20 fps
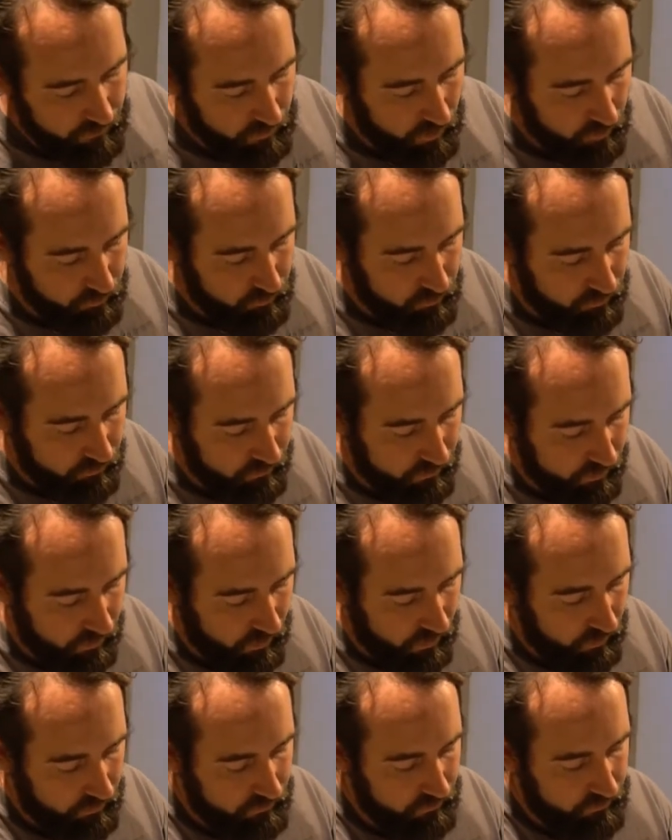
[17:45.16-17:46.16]
number of
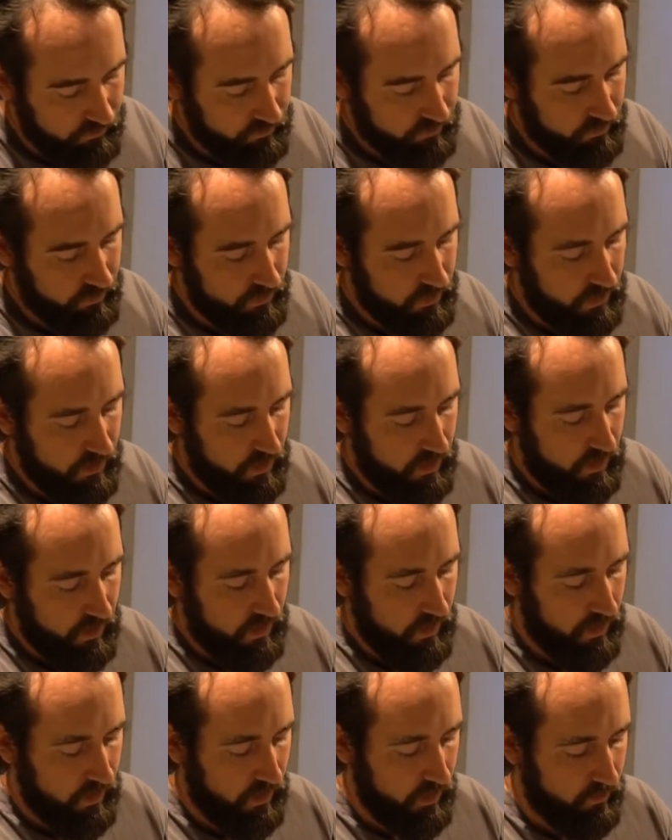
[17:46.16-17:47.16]
cuts,
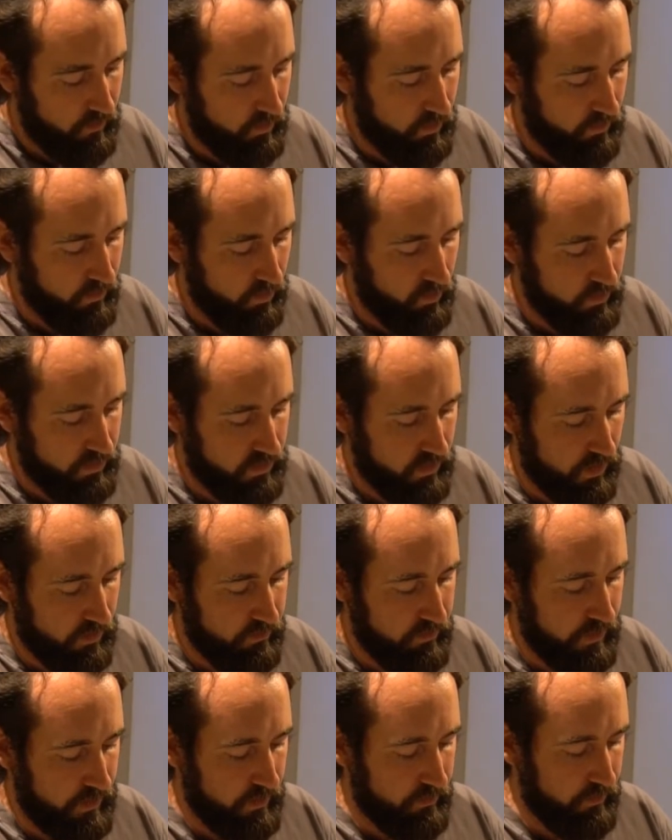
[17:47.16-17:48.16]
we're also
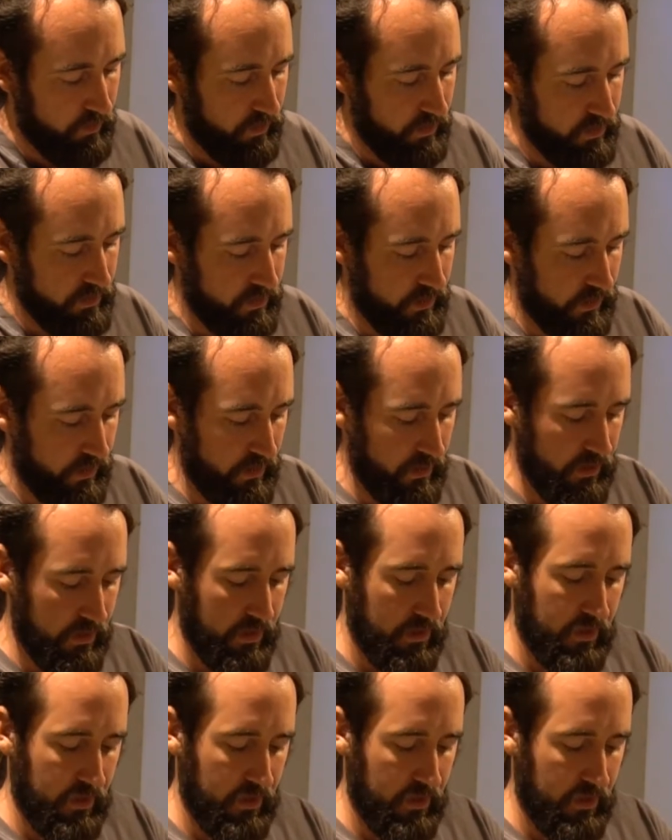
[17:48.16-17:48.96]
minimizing